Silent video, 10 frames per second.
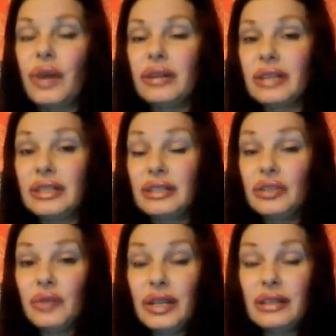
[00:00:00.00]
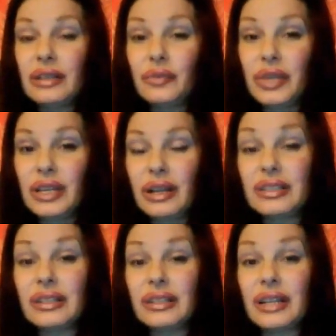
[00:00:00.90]
and I didn't do anything with it
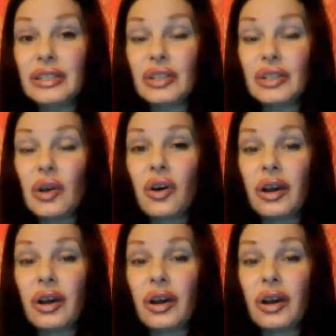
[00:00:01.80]
until I saw